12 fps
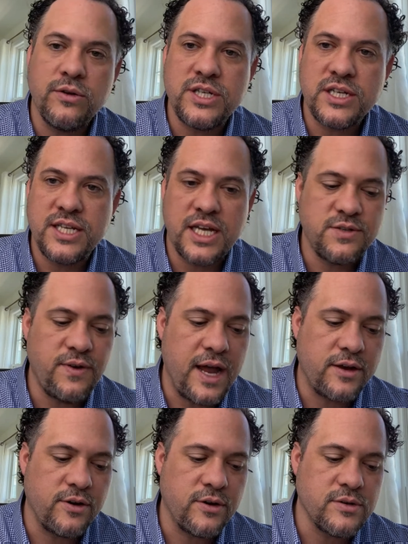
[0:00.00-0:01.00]
success
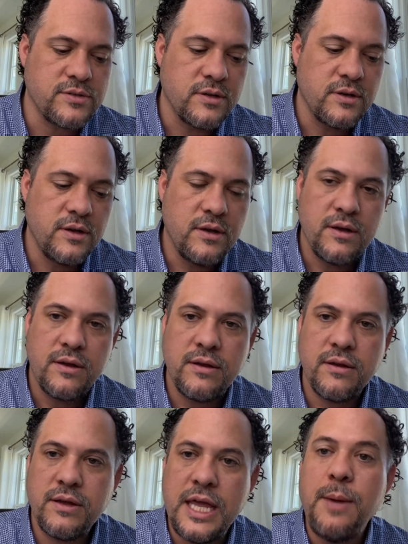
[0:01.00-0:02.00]
factors,
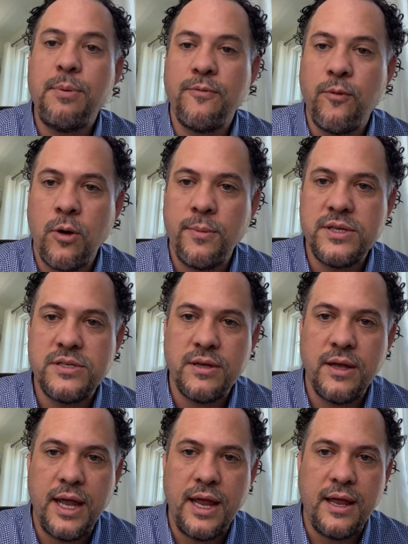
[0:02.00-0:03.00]
key performance
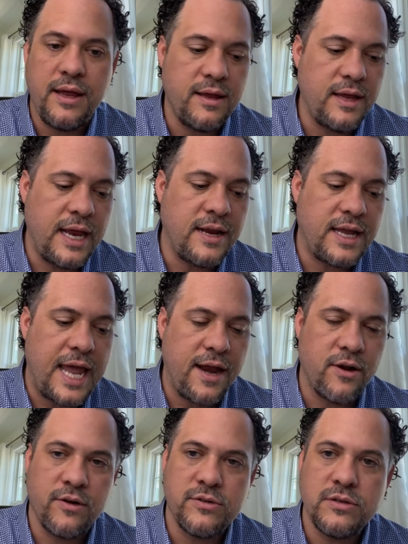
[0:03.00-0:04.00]

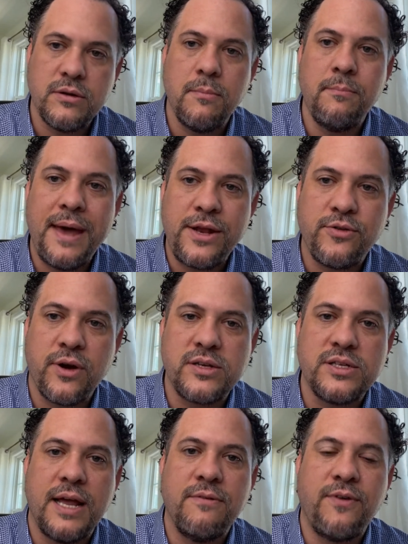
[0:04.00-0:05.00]
indicators,
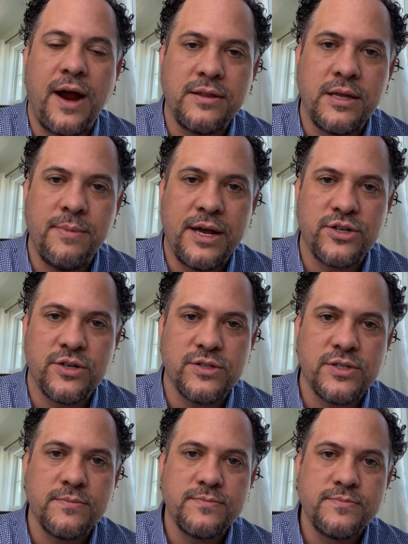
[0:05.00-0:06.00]
metrics, and finally
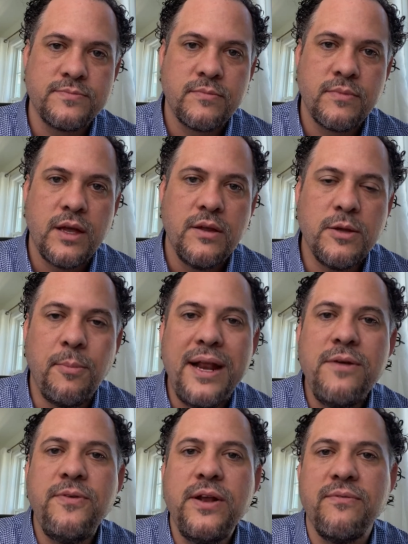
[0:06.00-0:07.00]
measures. The
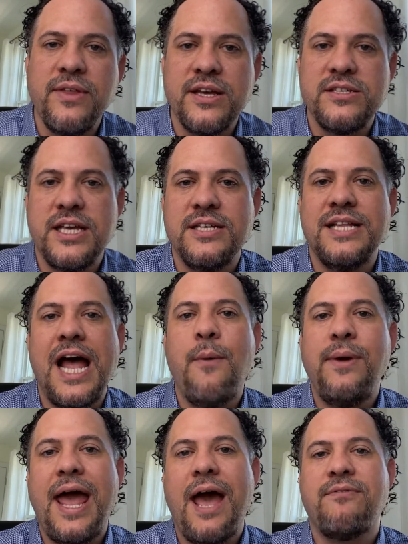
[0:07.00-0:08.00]
benefit of this is now
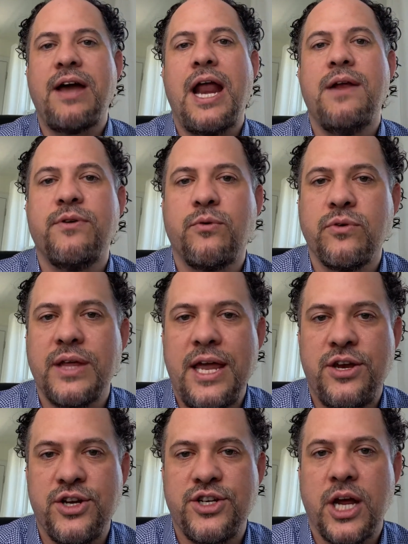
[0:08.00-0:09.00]
we have kind of a
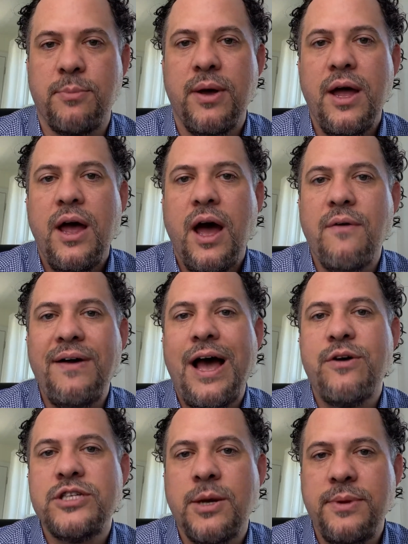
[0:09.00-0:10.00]
relationship of
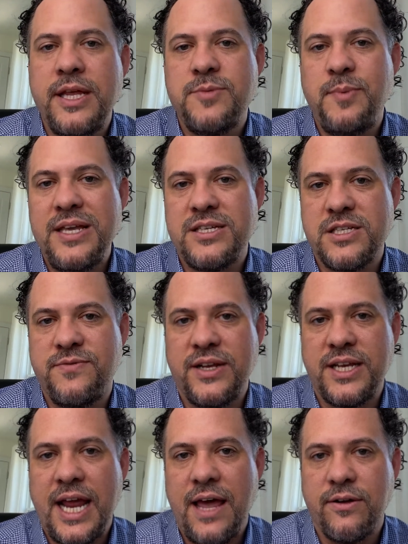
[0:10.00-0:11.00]
how some of these pieces
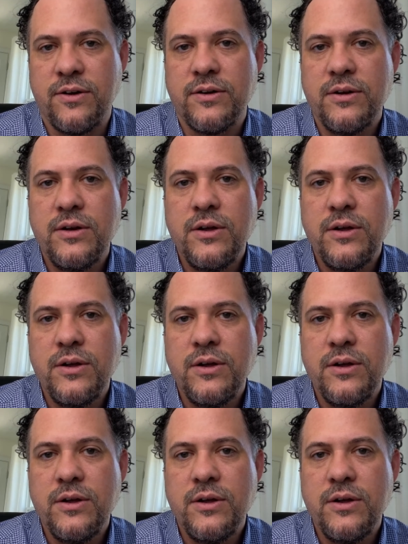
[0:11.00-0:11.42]
fit together.